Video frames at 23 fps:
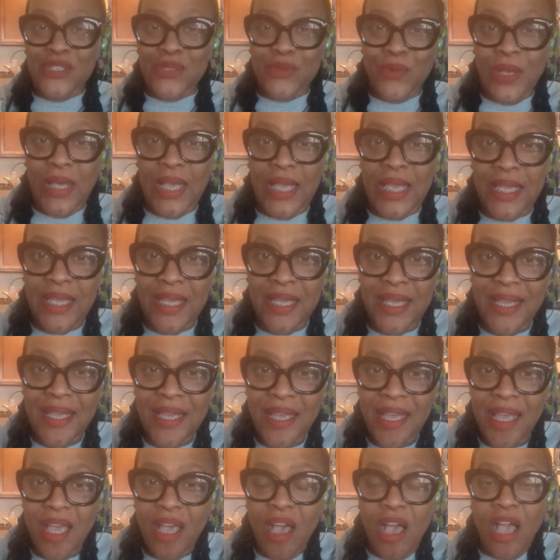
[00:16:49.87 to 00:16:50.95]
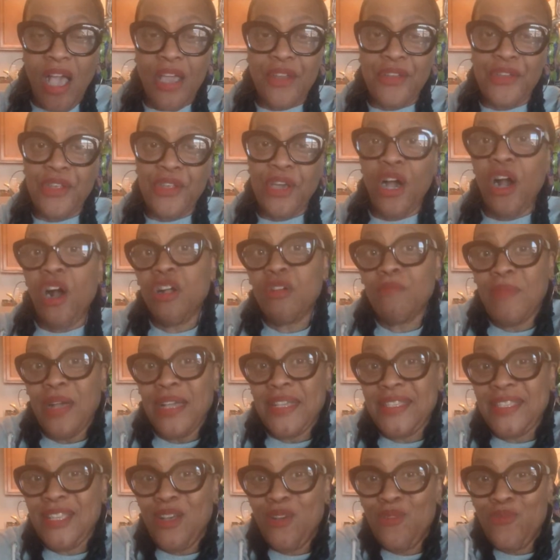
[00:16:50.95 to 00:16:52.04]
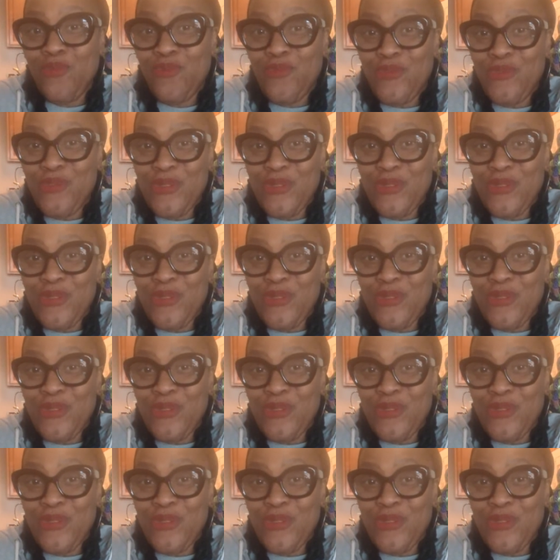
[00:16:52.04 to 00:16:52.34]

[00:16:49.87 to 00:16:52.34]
way and hug myself,